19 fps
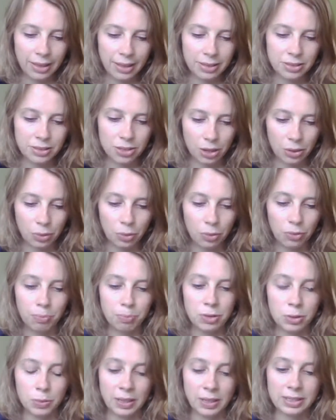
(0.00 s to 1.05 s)
So
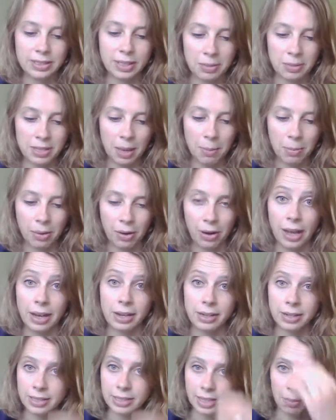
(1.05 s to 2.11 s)
between September and
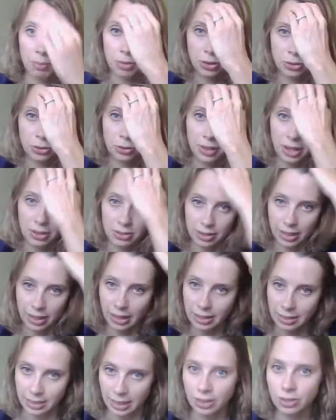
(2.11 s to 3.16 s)
December
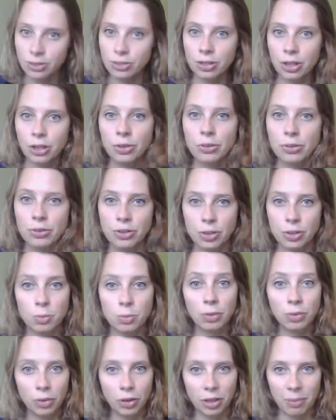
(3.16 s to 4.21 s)
2019, so just
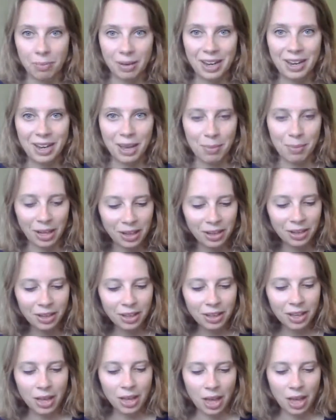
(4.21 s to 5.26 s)
before the pandemic,
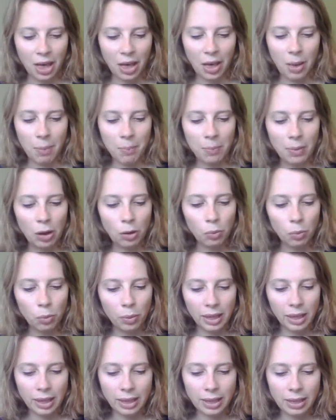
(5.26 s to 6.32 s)

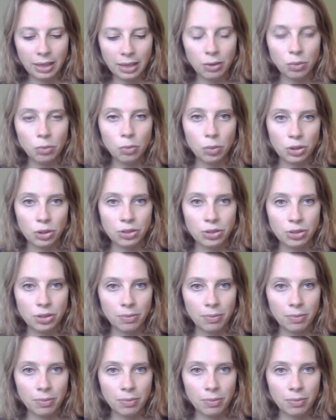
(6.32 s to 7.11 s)
we would